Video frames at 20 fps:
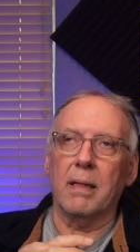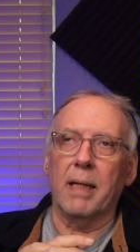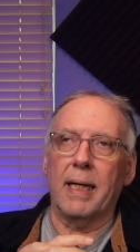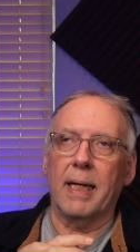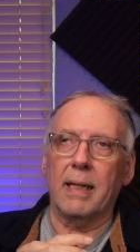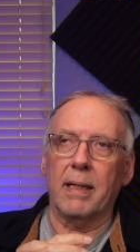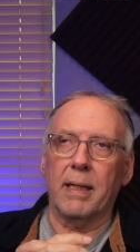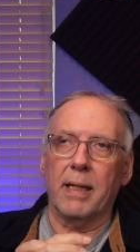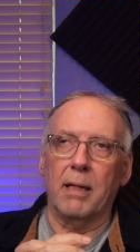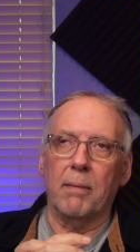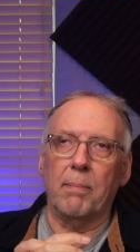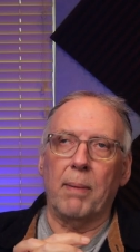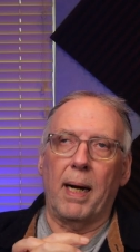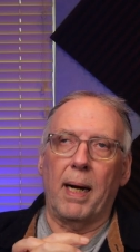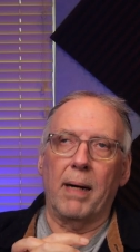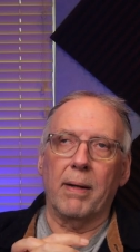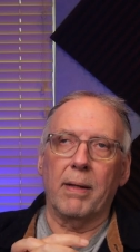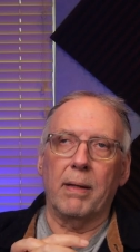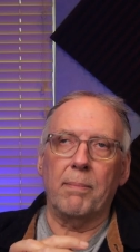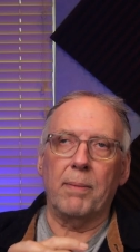lately
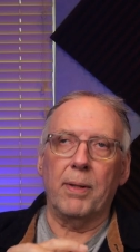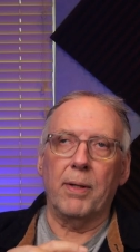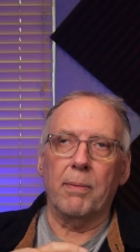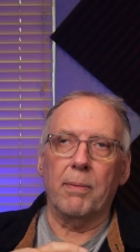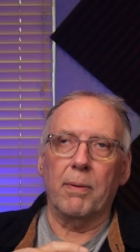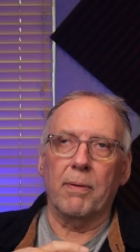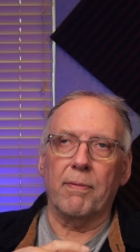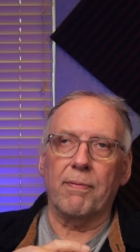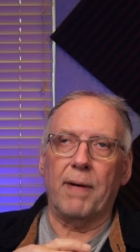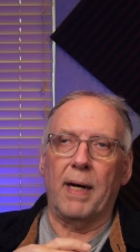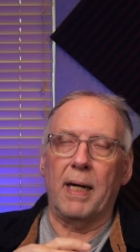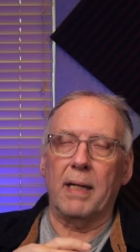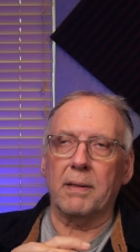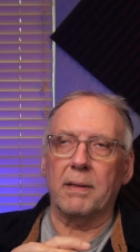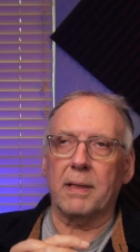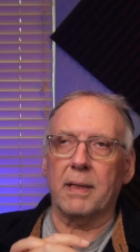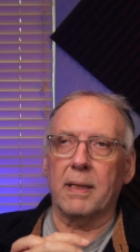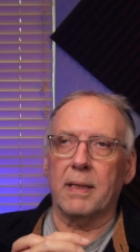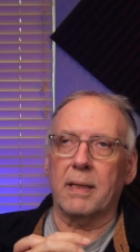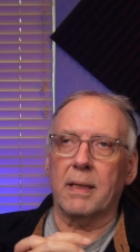about immutable
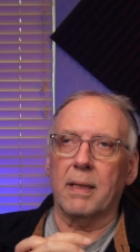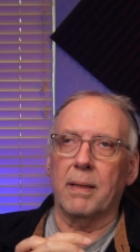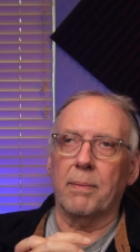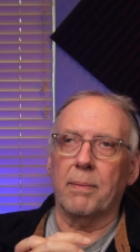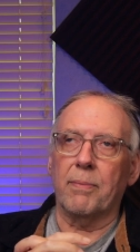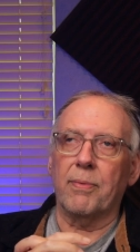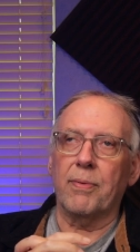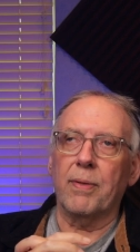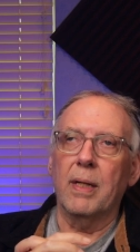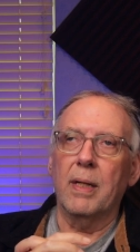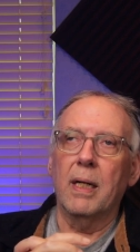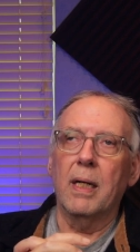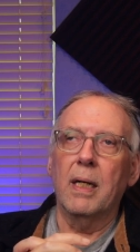file systems.